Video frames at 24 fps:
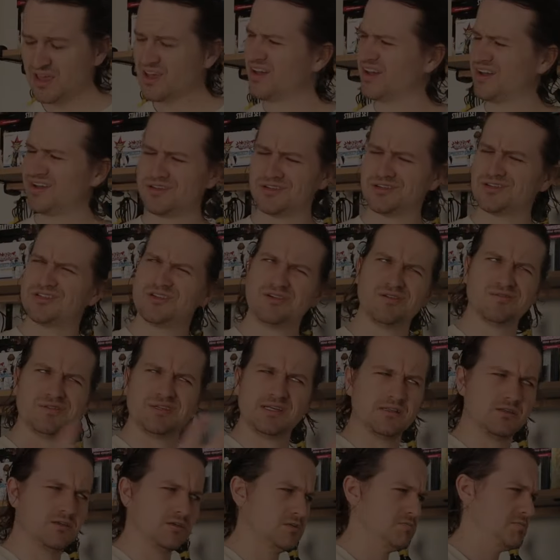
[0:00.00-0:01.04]
I should have
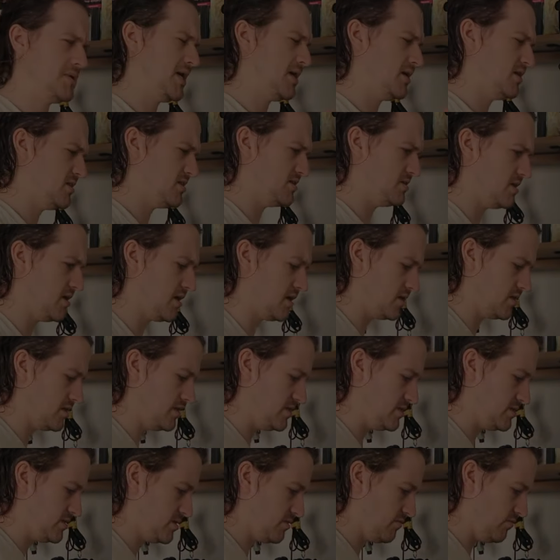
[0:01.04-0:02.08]
said those back at the start of
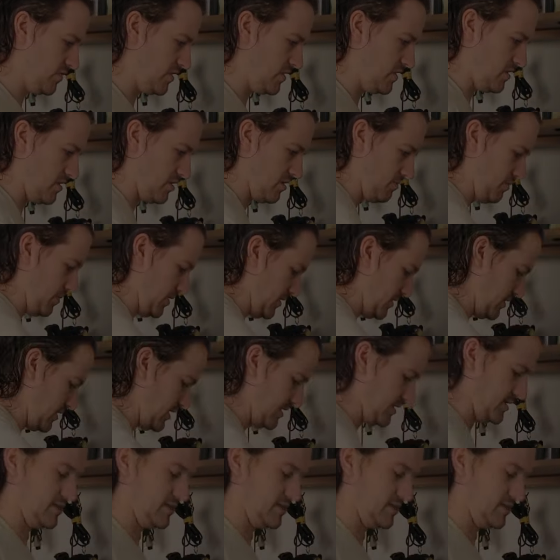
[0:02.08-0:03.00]
this video, but that